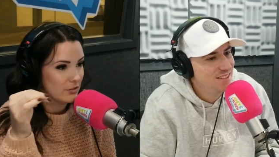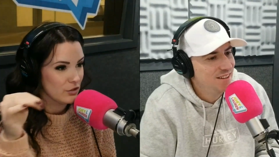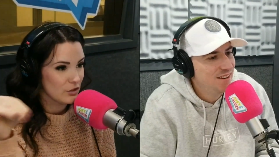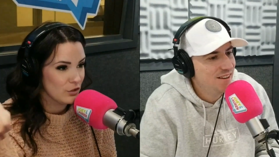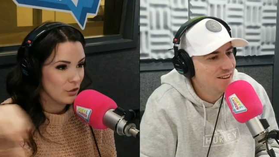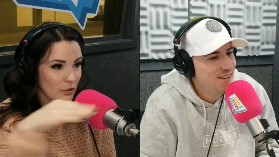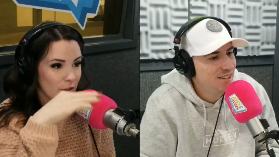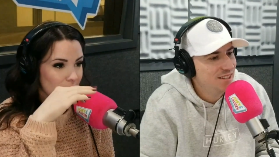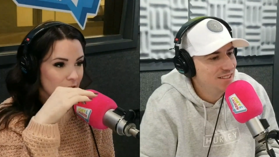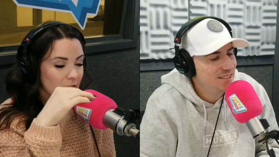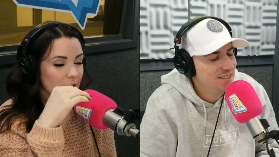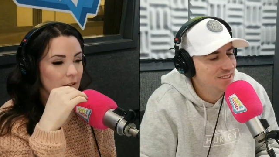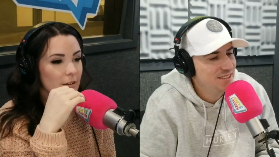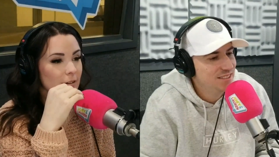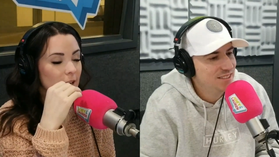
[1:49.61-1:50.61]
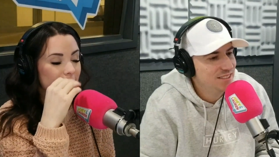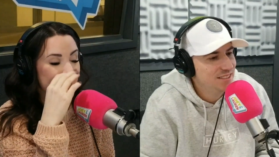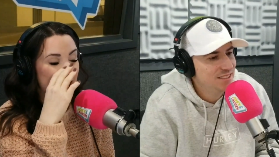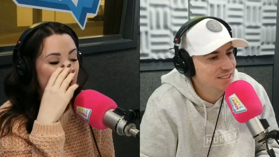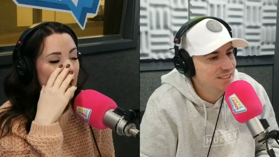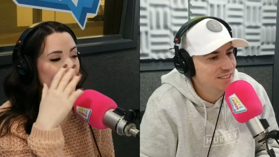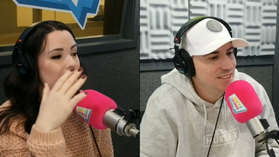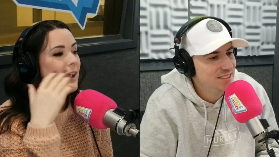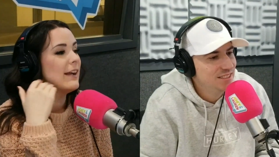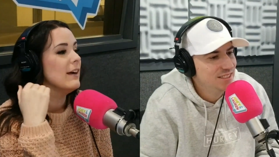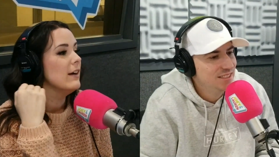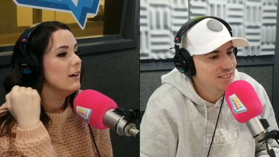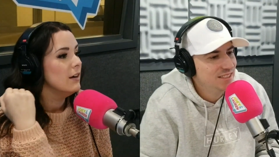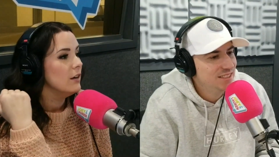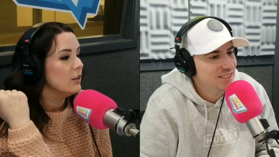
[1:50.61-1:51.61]
Speaker 1: scurried along, and I
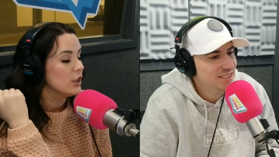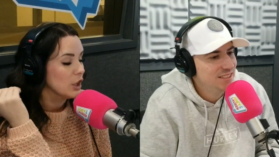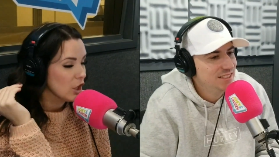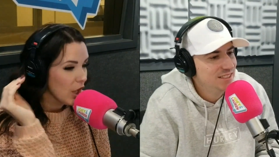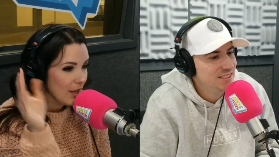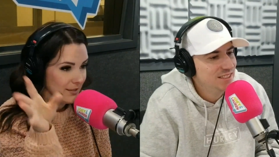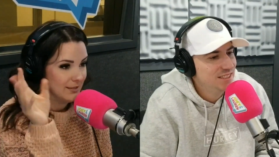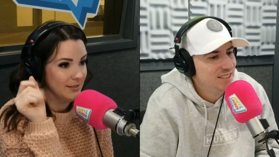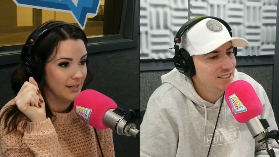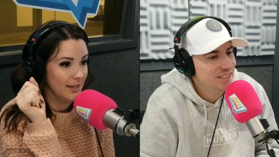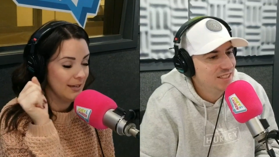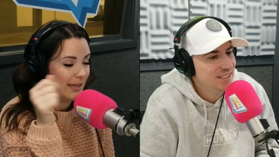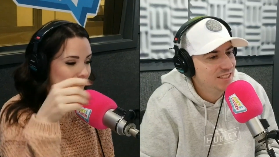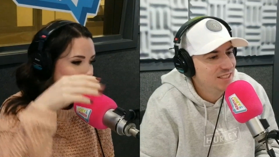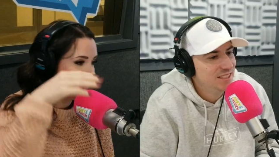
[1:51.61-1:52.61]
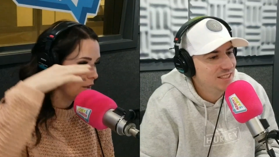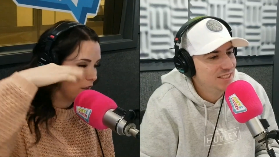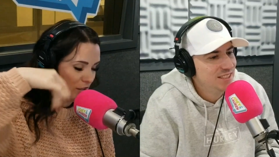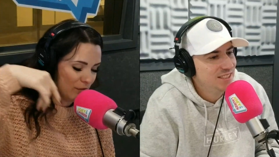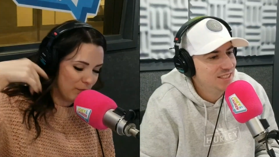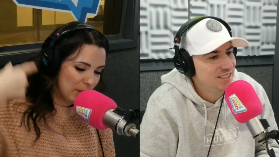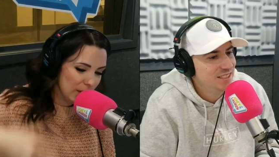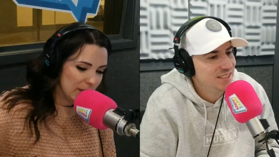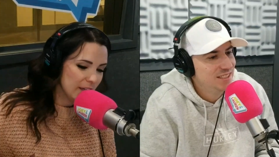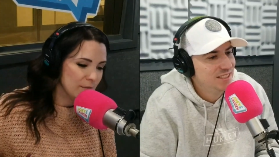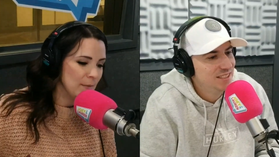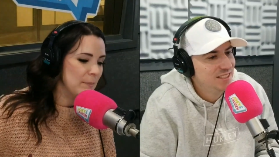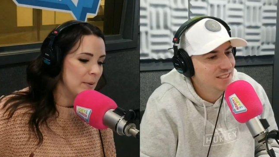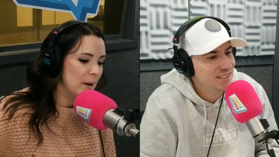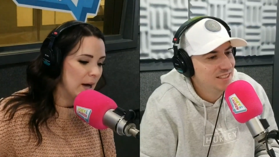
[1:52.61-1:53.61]
lost it. Like I lost feeling in
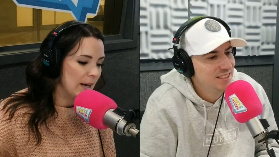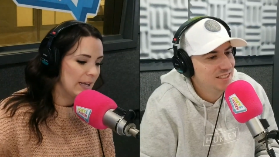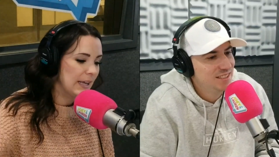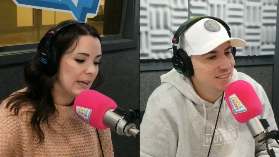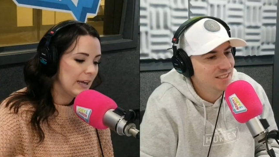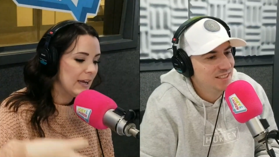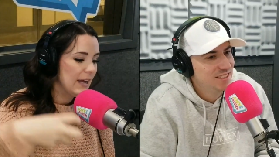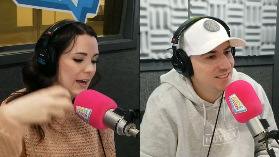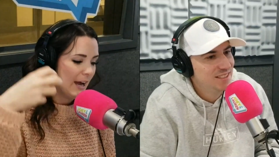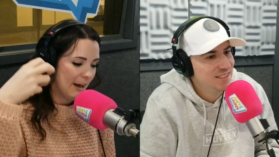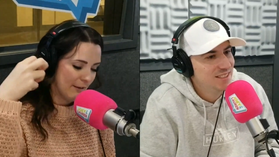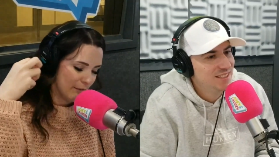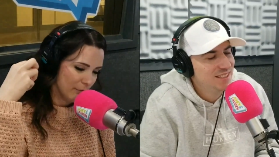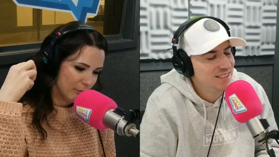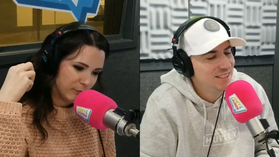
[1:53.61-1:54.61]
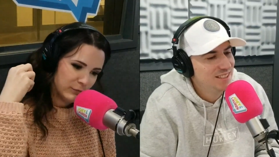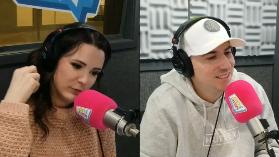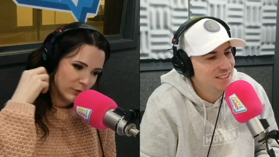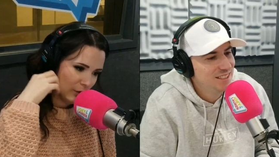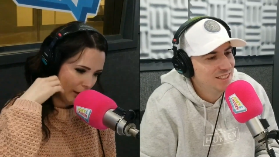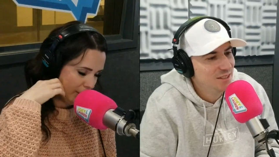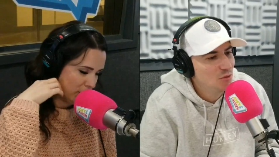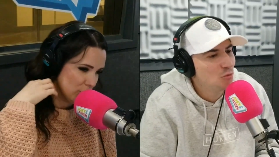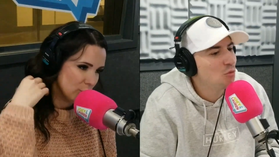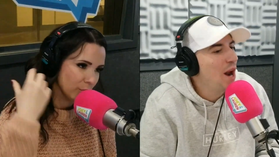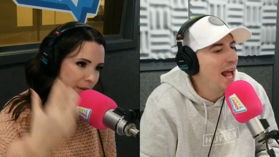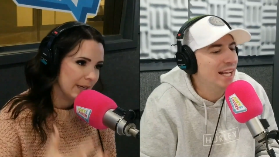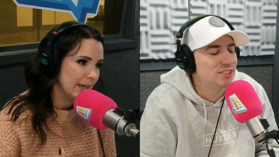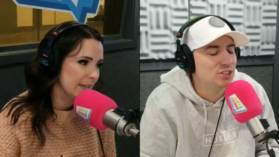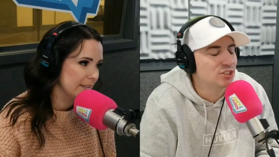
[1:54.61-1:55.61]
my body. I, I shrieked.
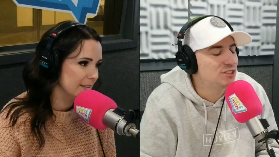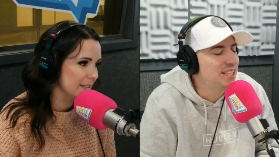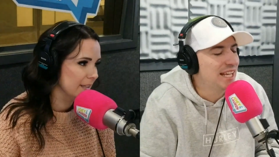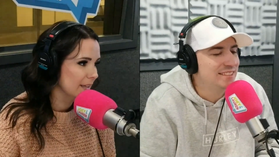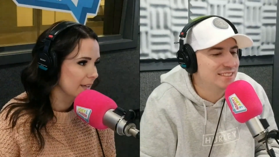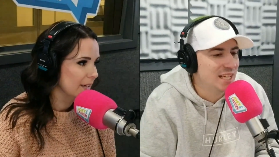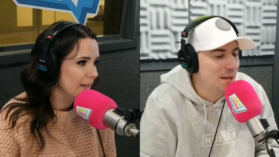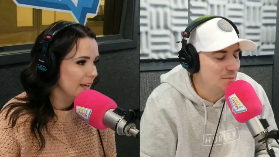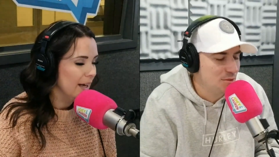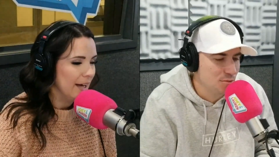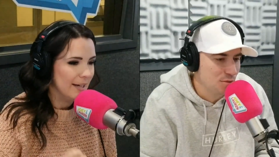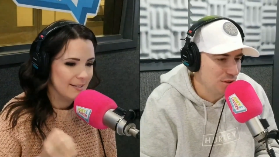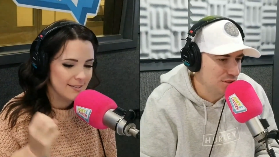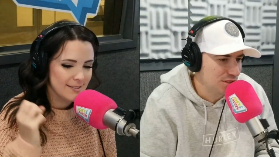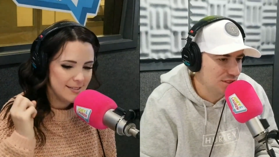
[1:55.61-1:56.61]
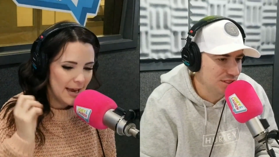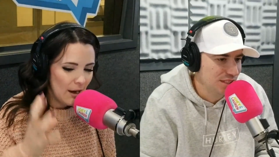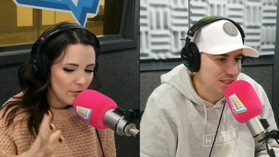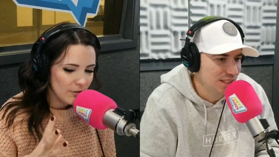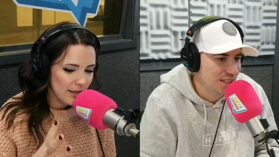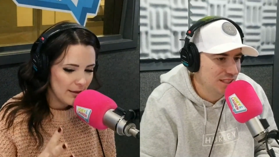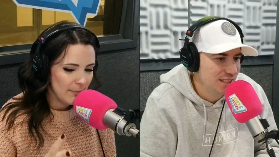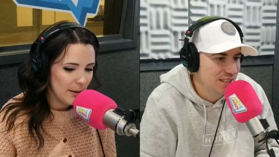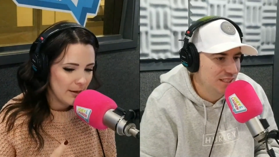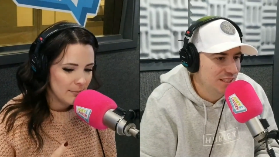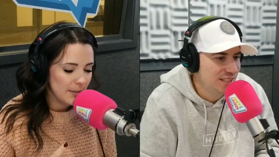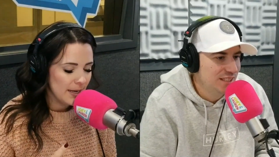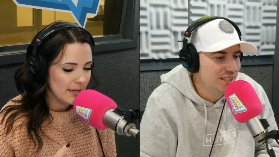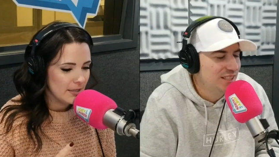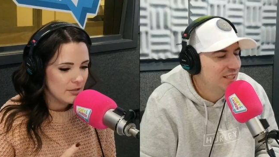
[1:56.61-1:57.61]
Rats are
Speaker 2: ten times worse. A
Speaker 1: sound came out of
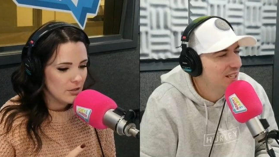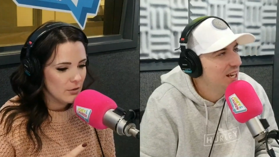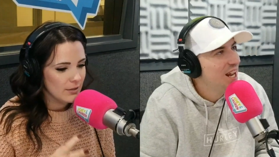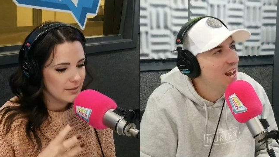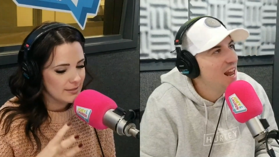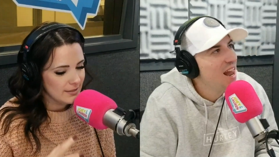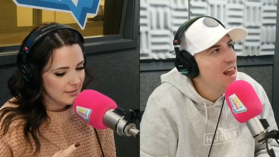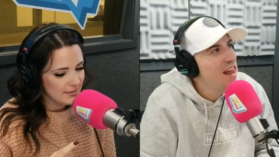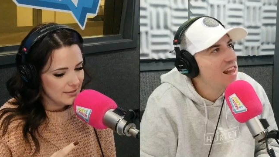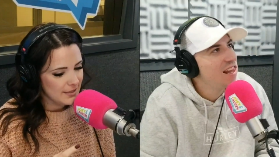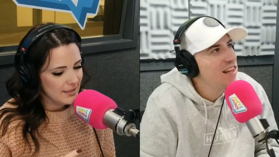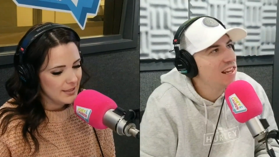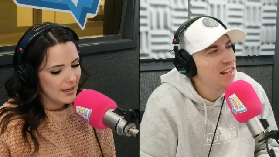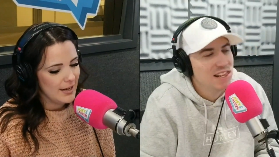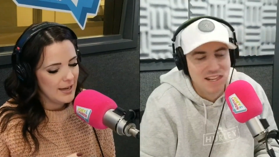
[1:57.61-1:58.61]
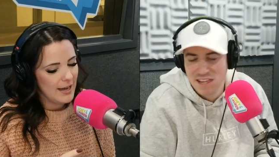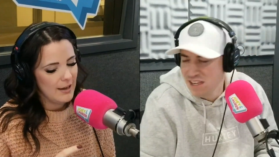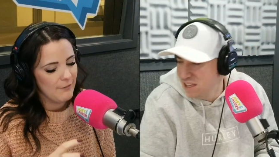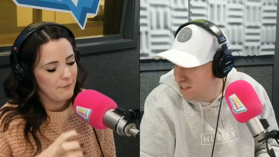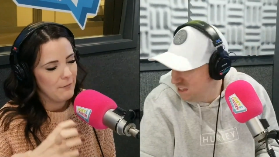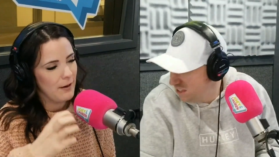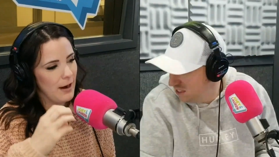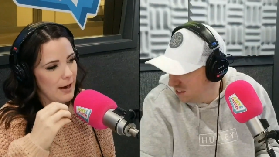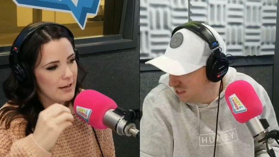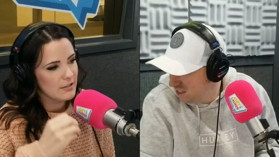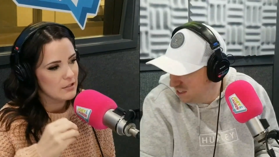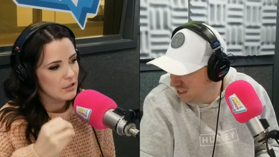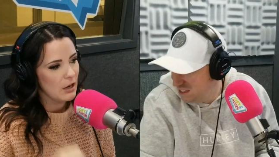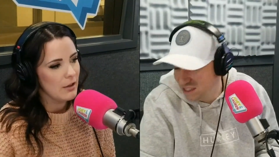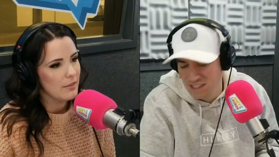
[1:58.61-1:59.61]
me I didn't know existed, and if I
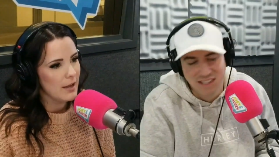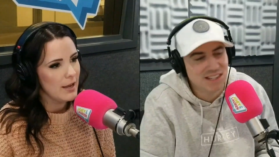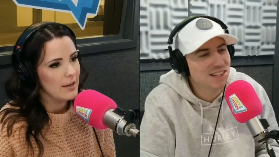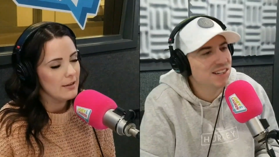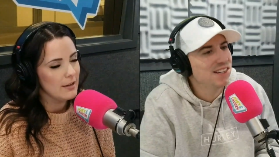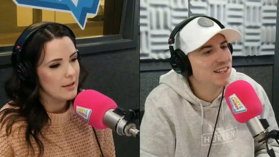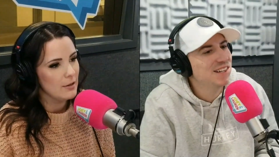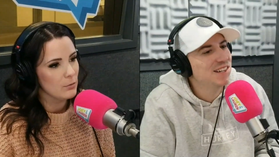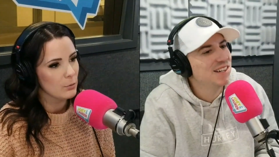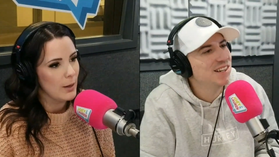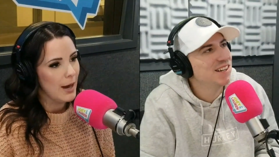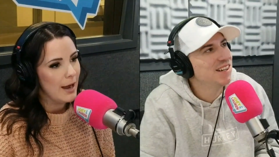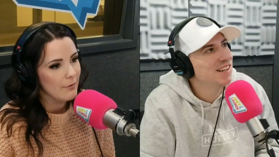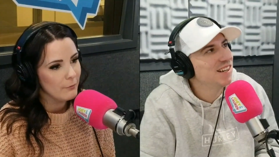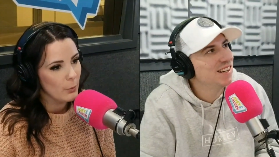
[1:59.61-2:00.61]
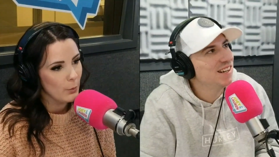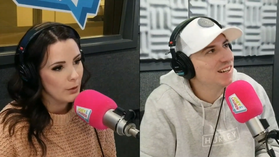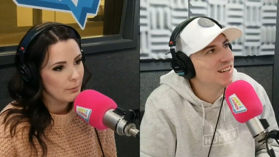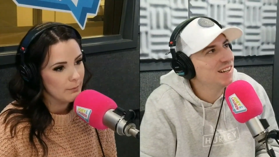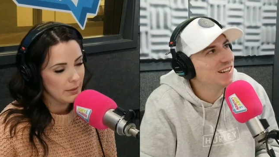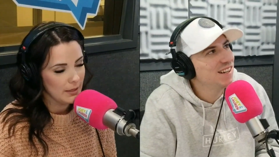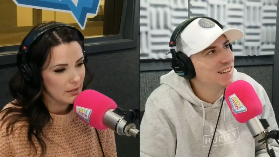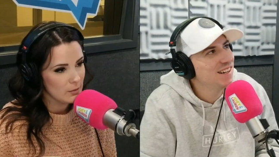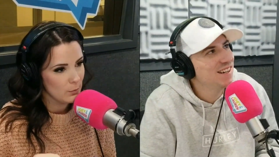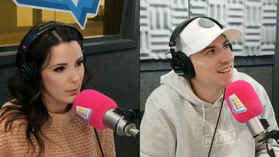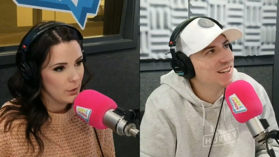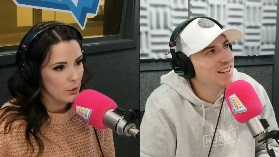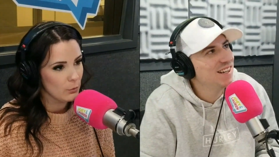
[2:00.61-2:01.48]
saw that in rat form, because we know